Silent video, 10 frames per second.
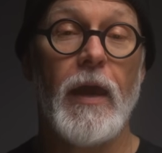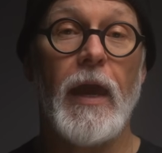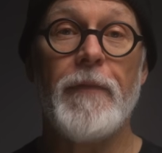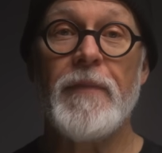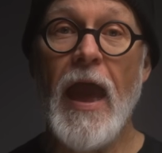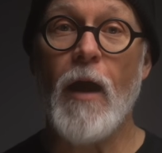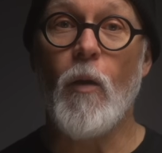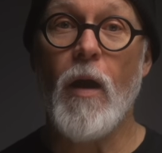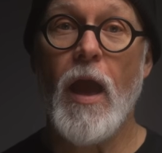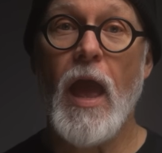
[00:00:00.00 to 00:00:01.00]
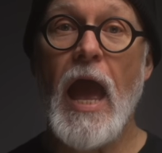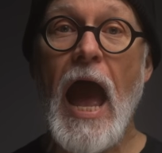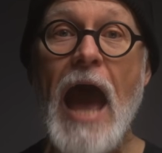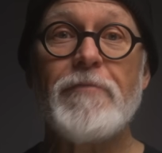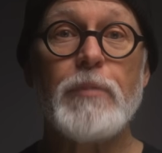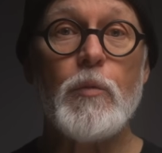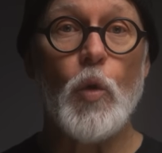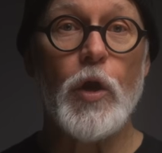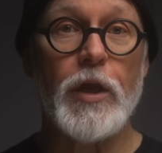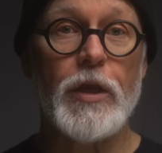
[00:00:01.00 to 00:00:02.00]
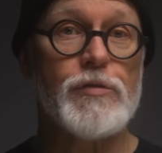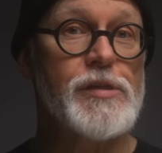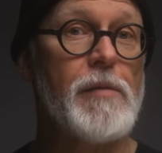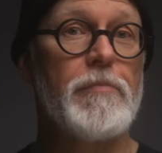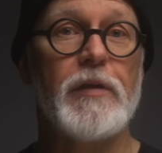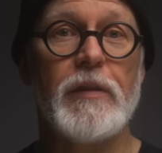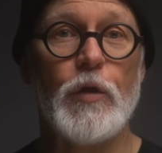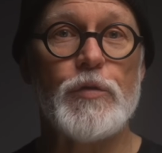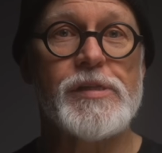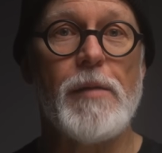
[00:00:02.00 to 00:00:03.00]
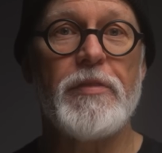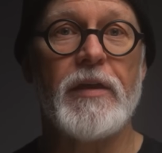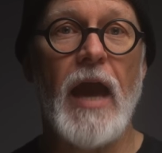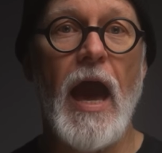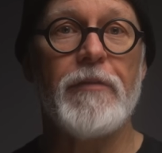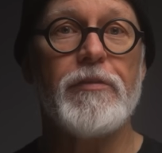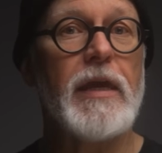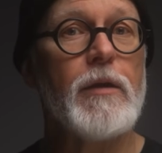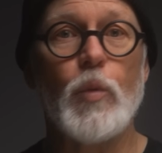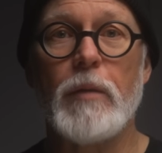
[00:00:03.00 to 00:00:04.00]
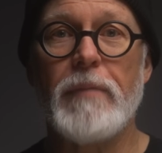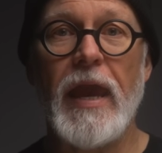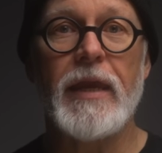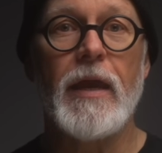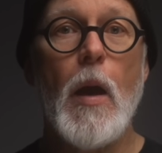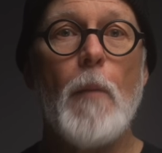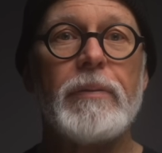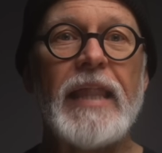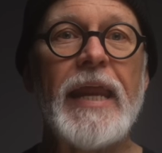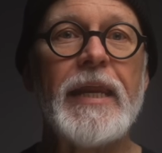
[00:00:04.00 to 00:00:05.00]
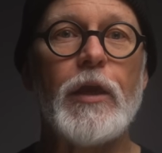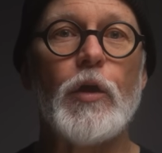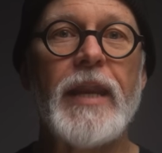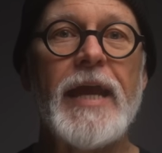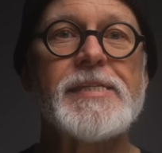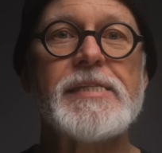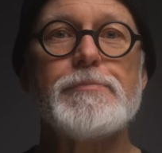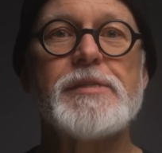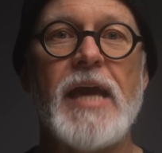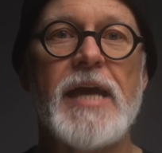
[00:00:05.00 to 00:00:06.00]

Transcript: And now, I've been working on something new, something I think will make planning your next deep sky